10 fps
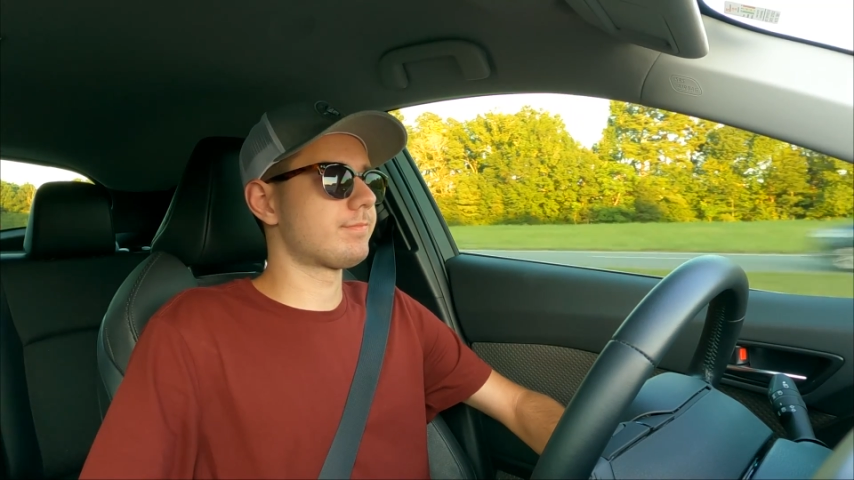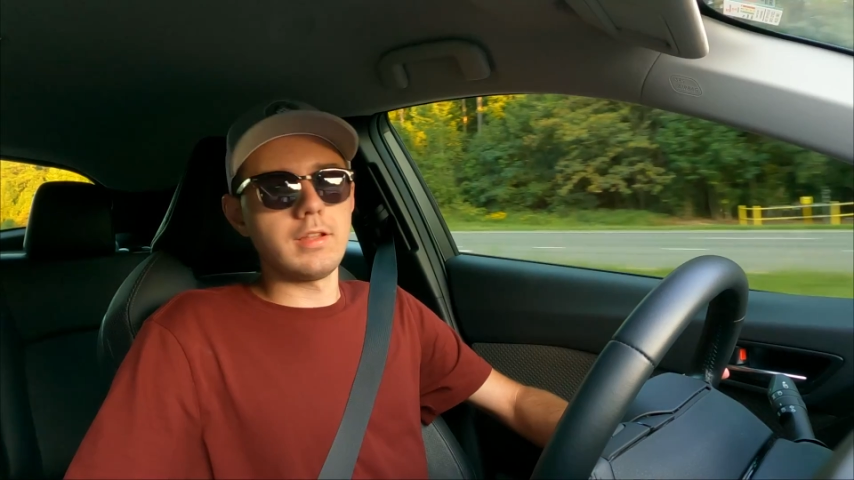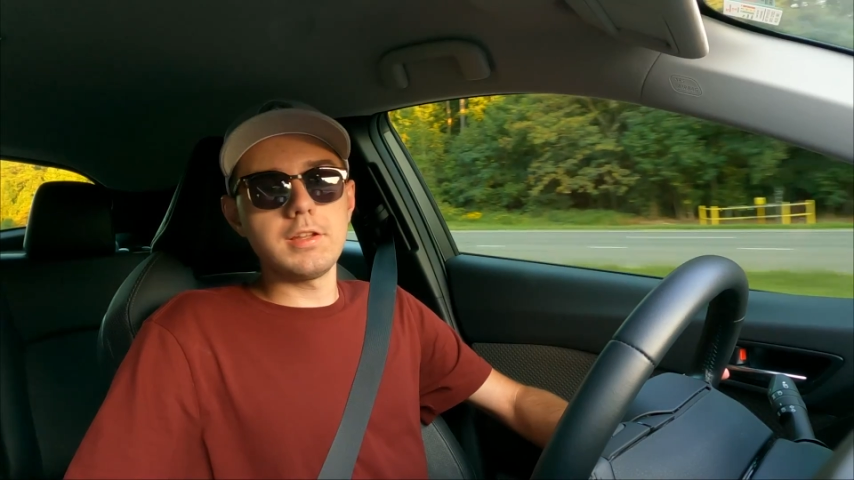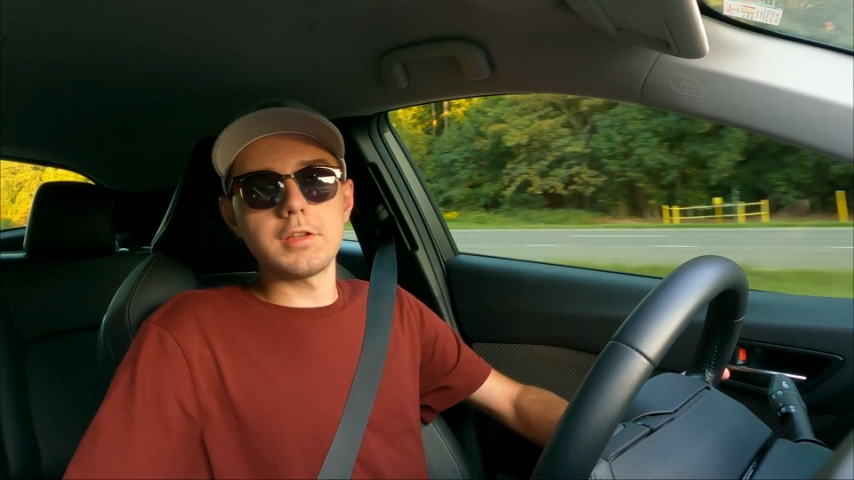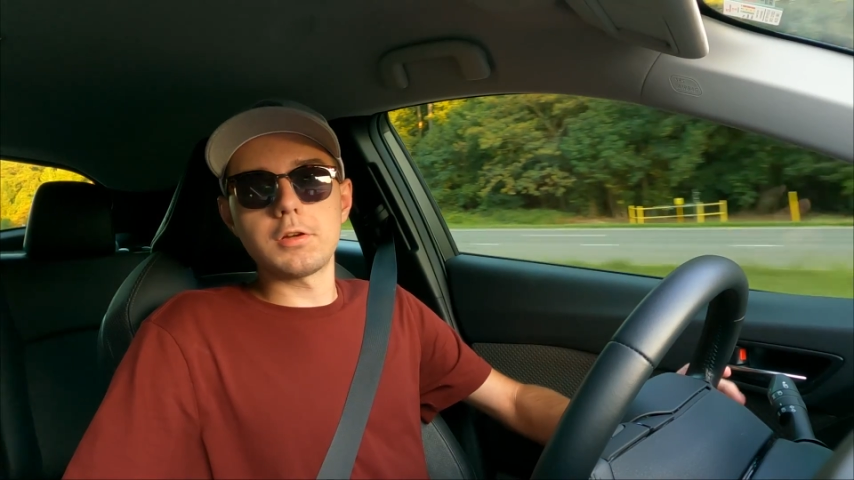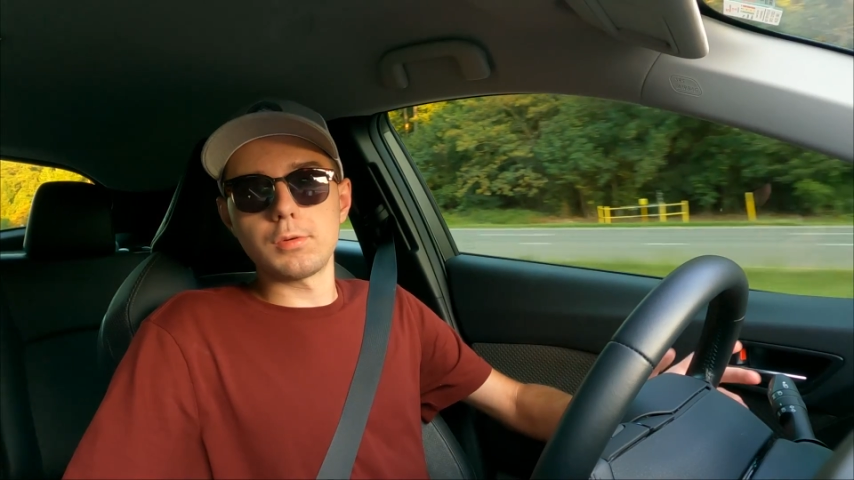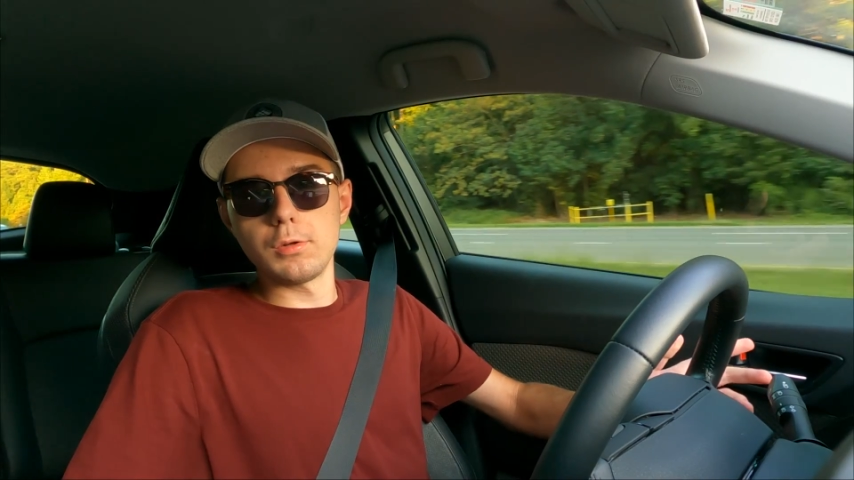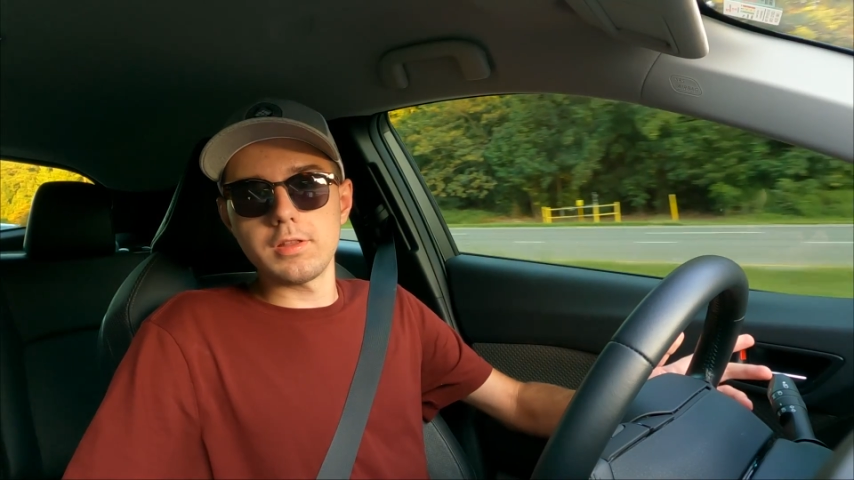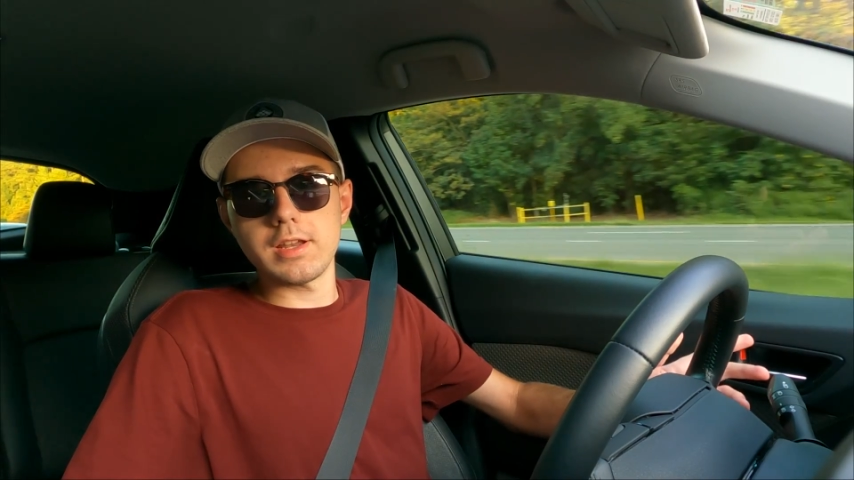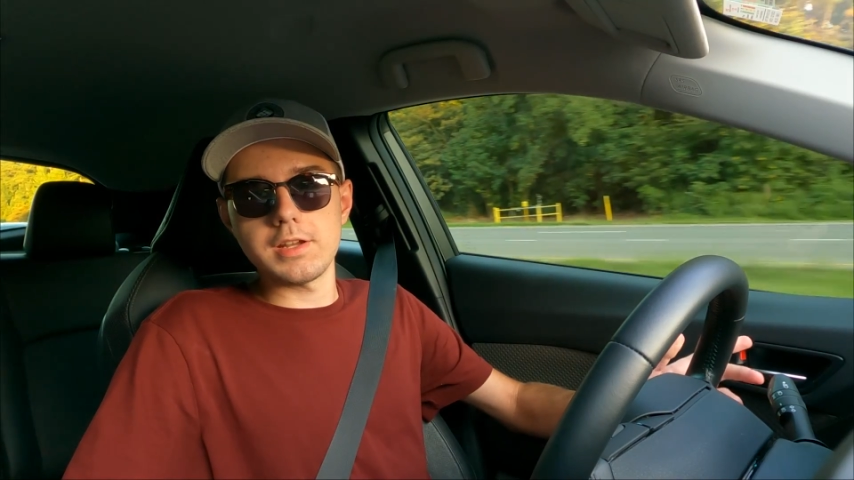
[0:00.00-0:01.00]
Like the
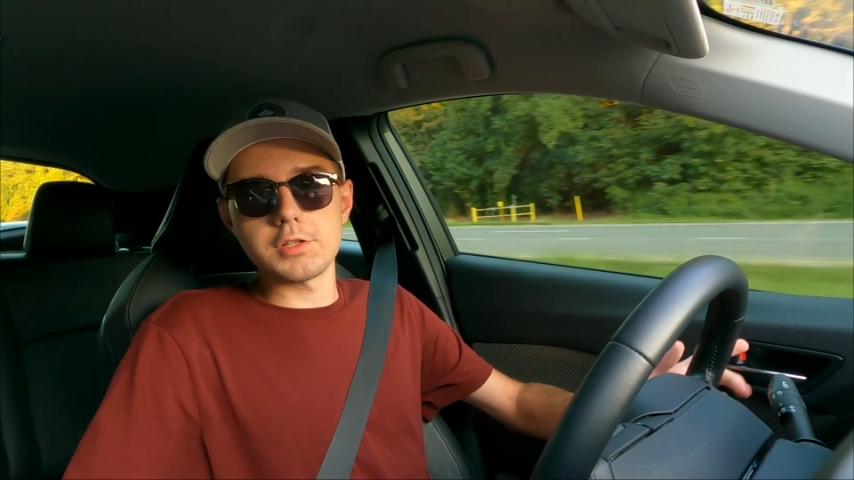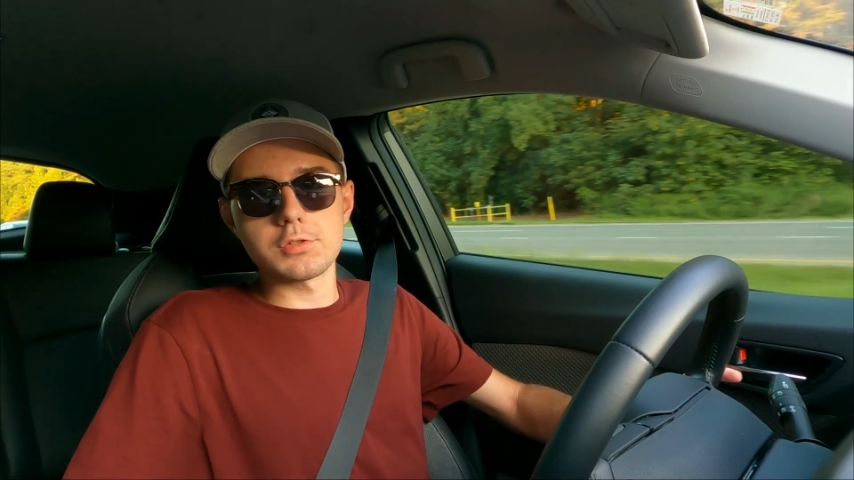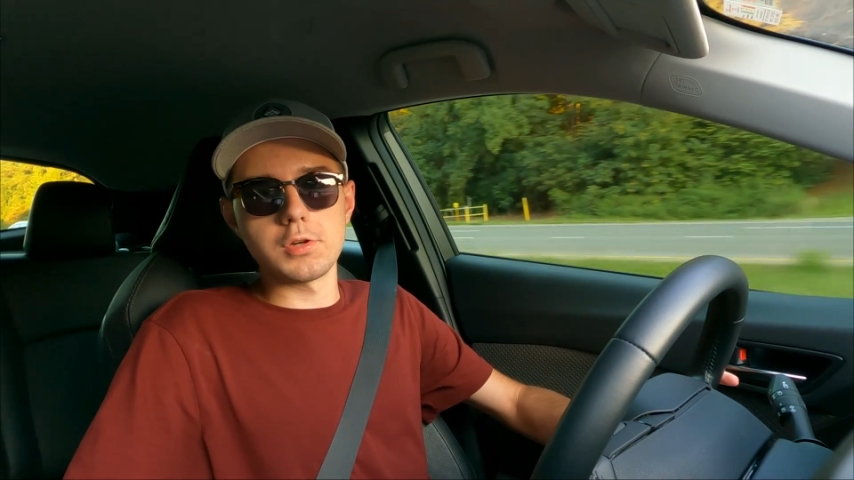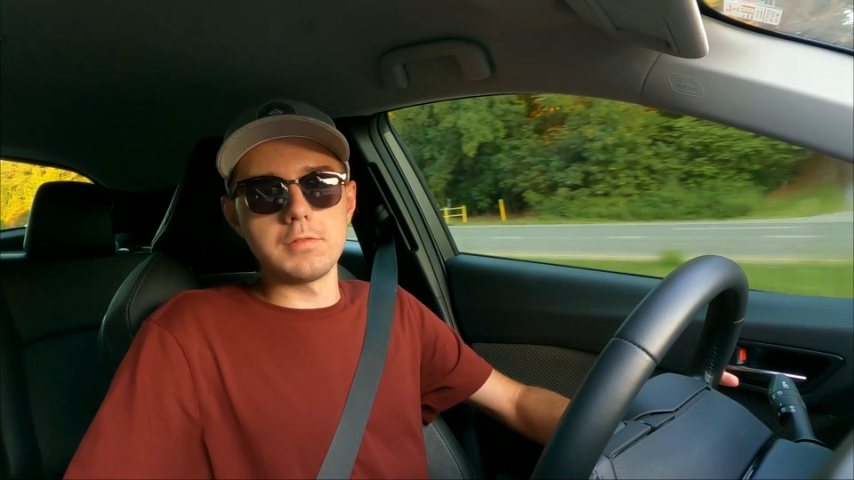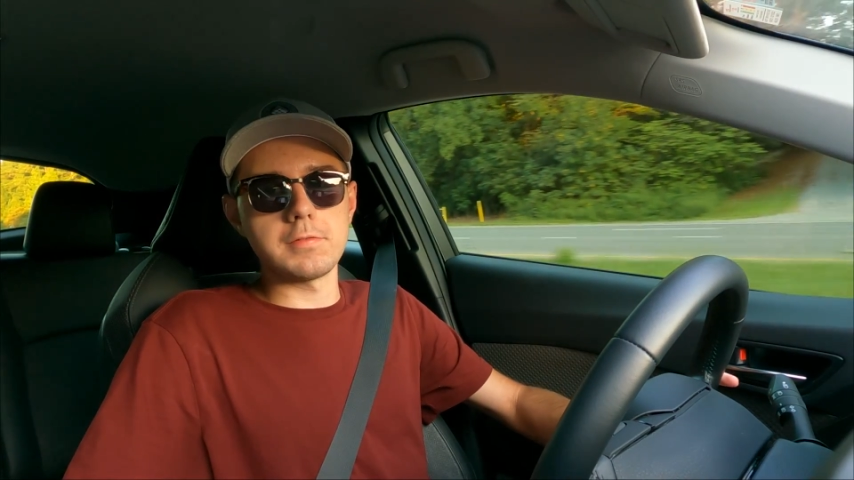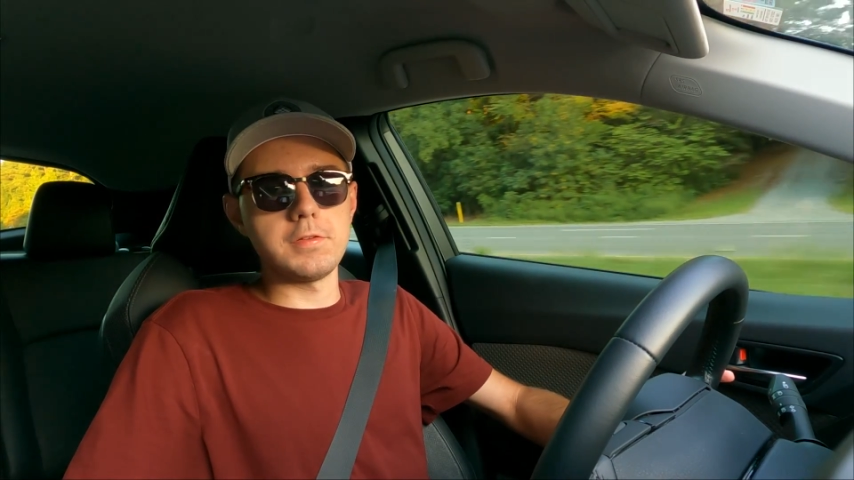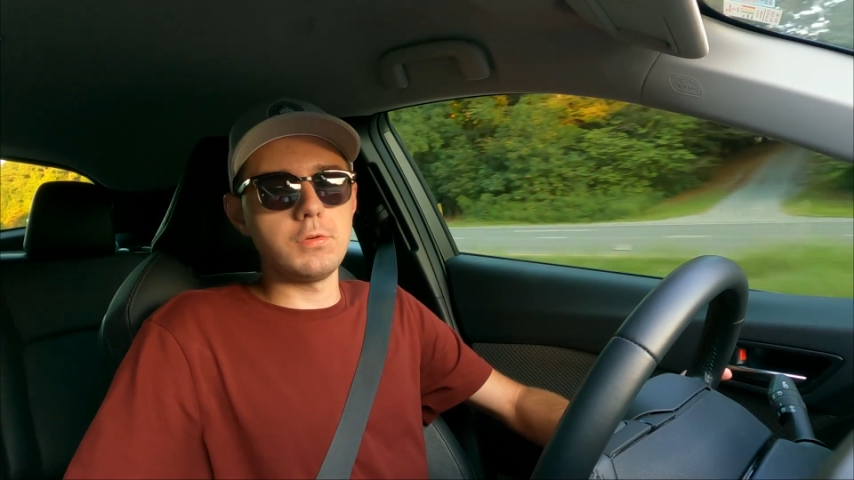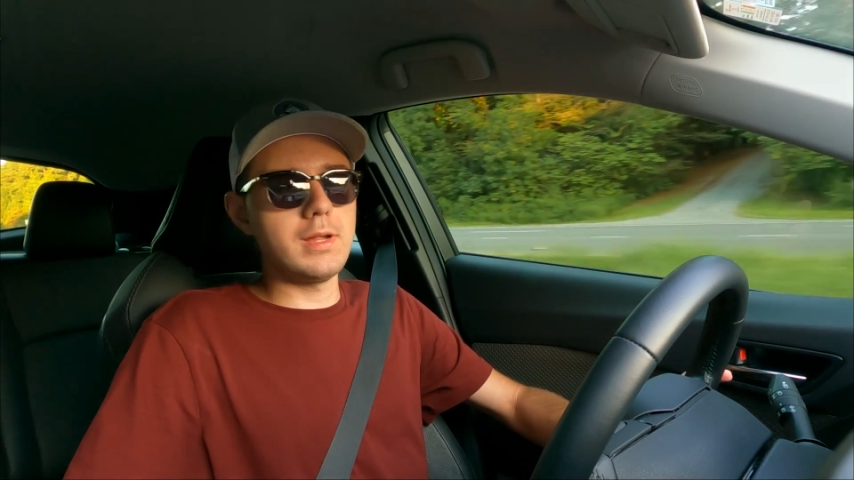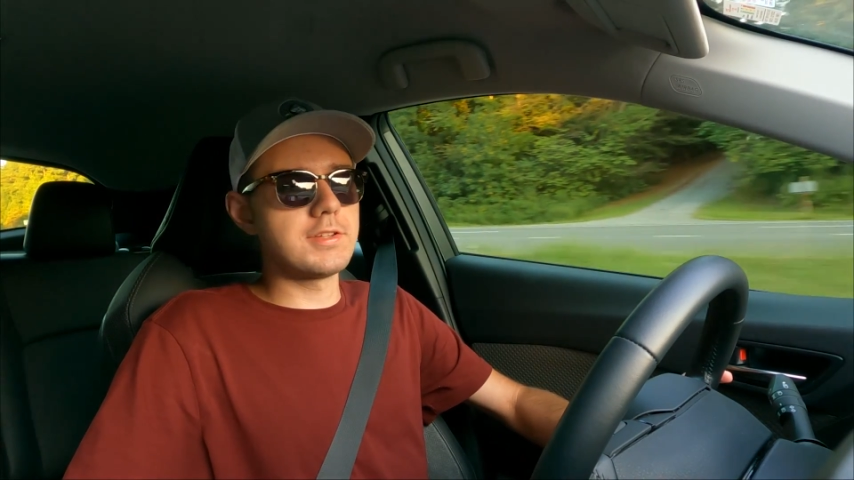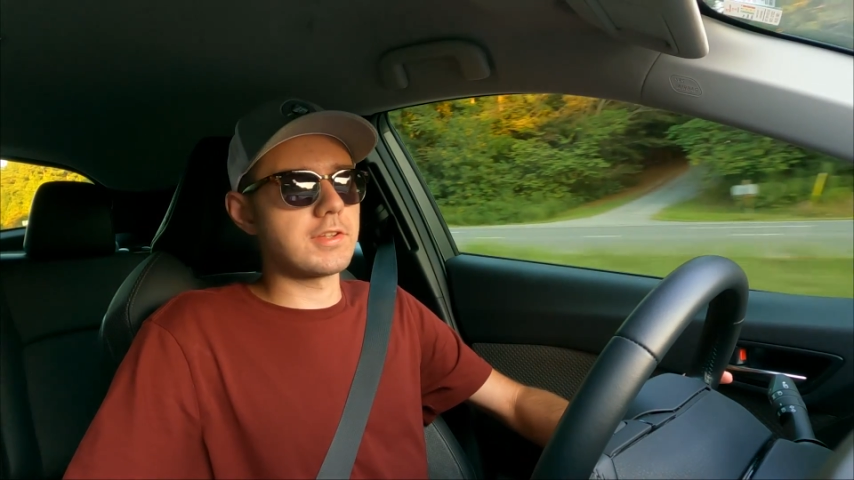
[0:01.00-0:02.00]
Corolla that I just drove a
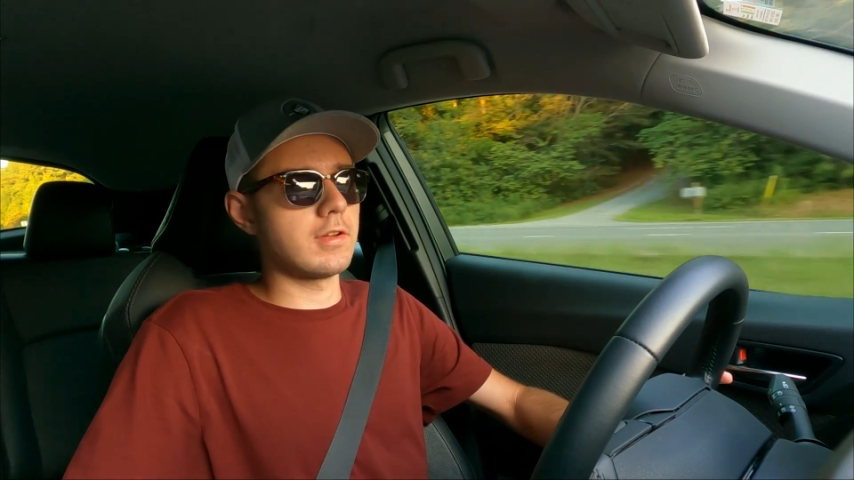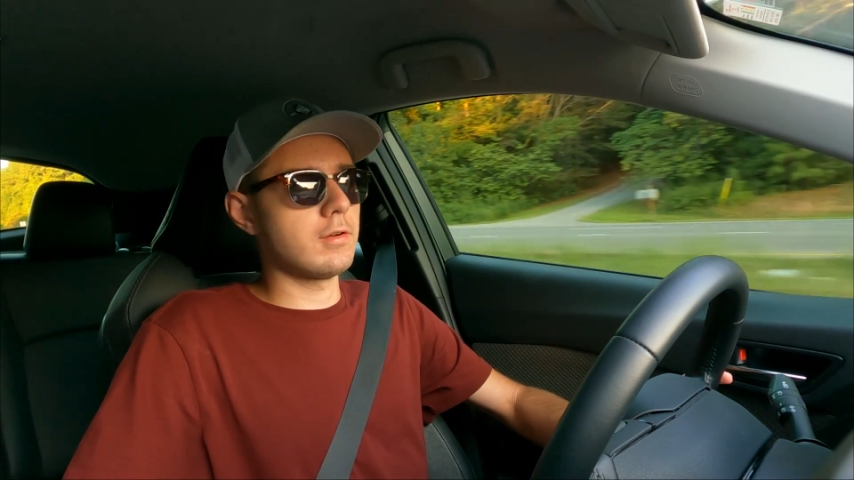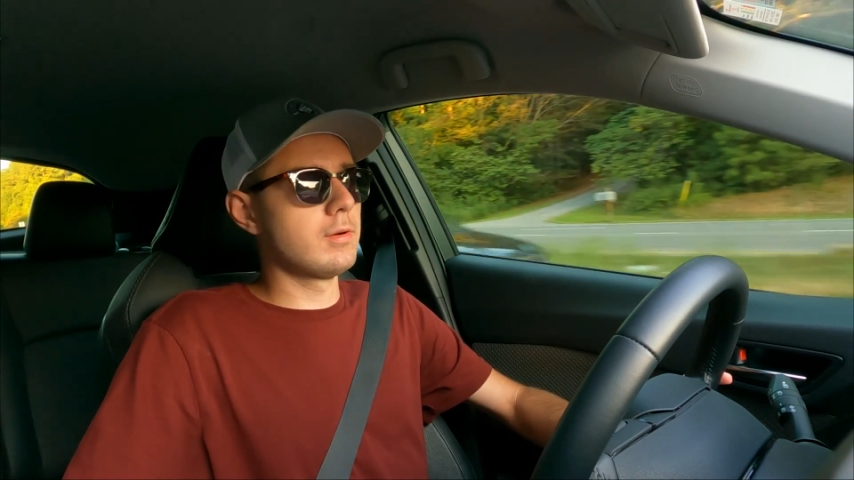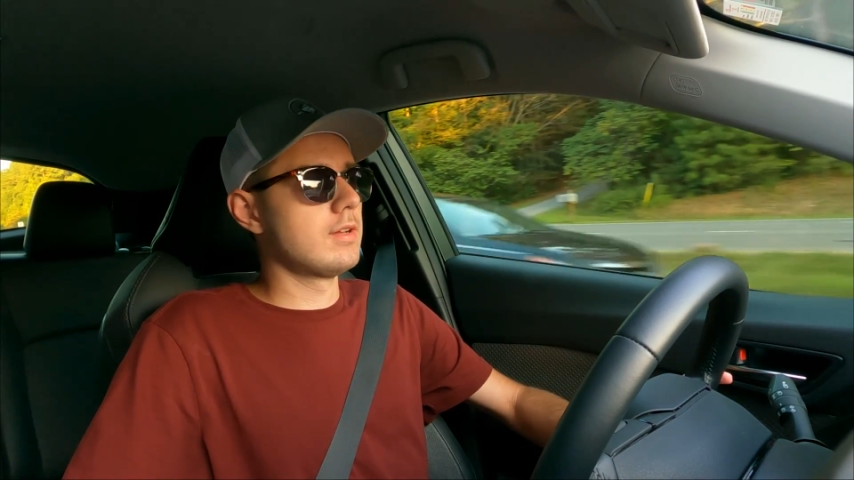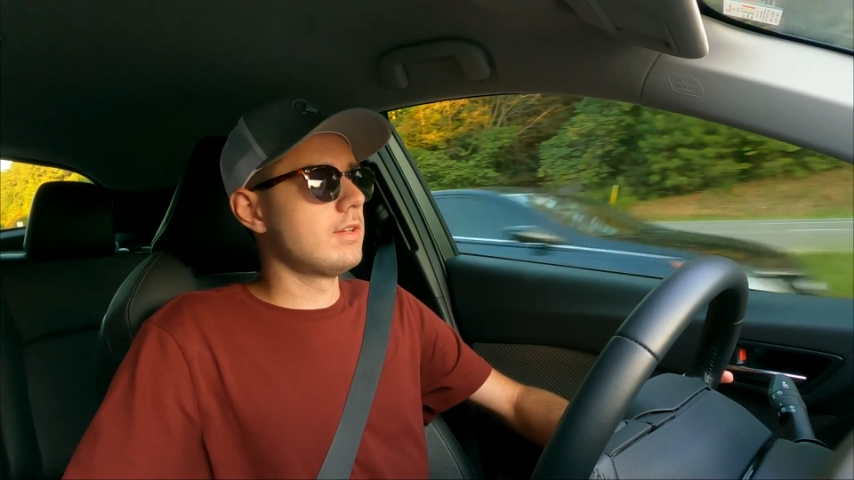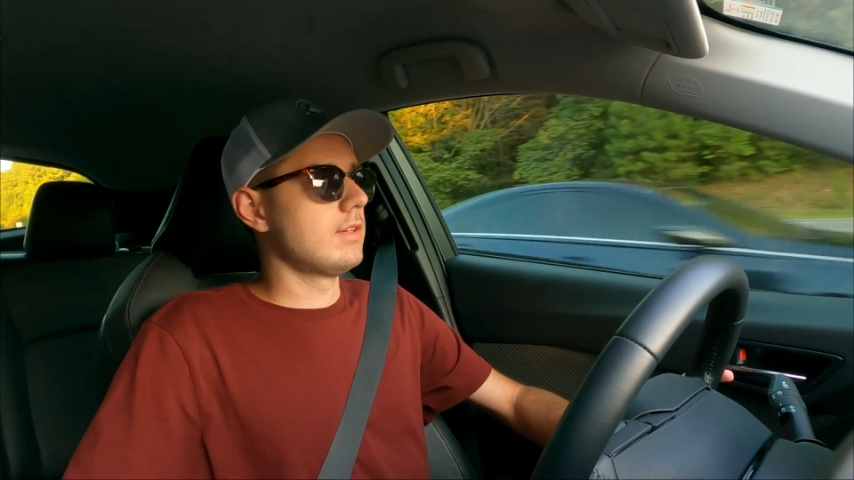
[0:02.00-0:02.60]
few weeks ago,